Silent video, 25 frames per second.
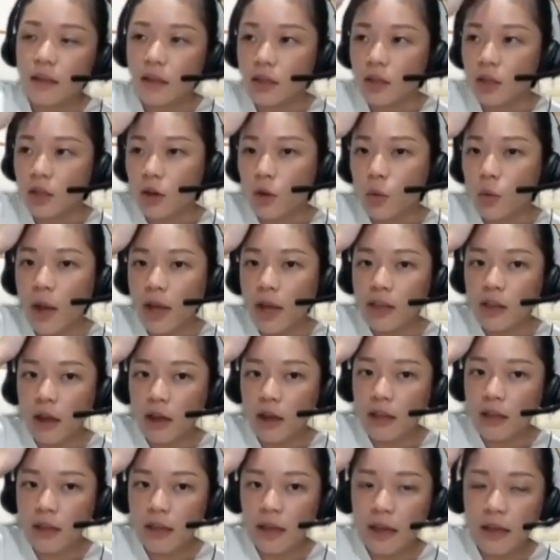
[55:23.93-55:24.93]
you know, what
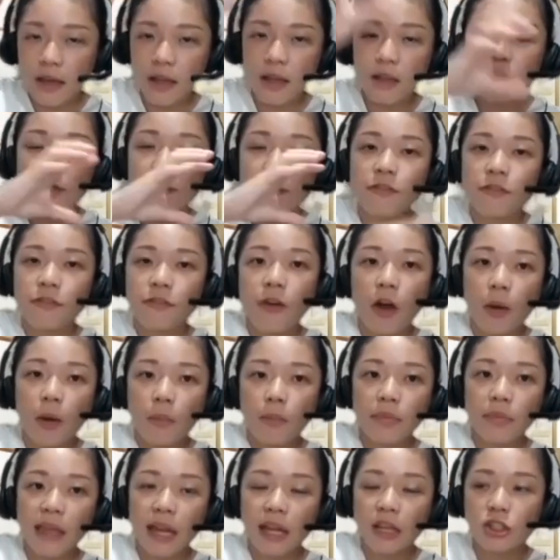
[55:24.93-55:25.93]
you're learning
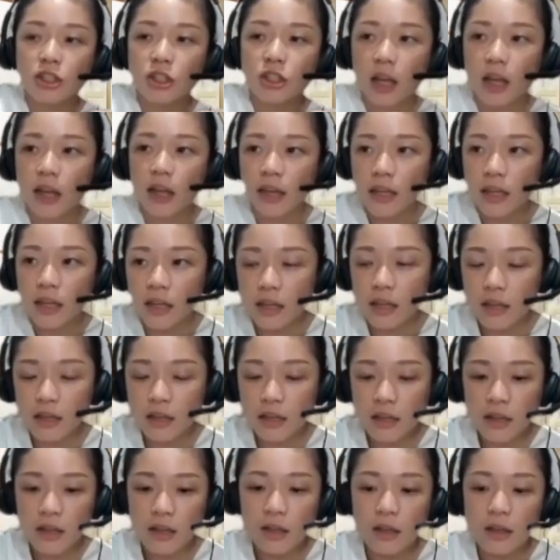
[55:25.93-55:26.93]
from that
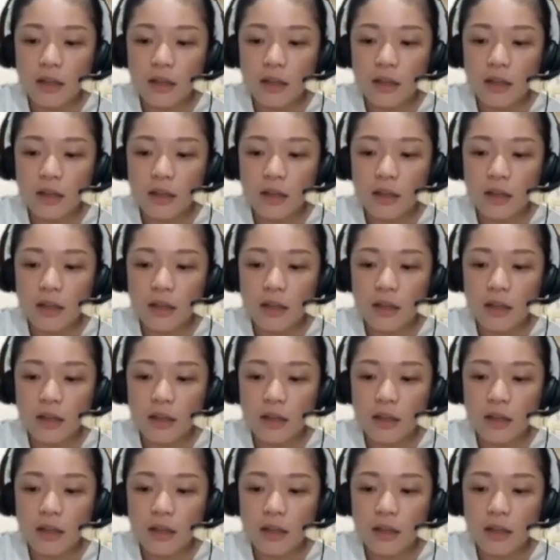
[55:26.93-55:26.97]
journey,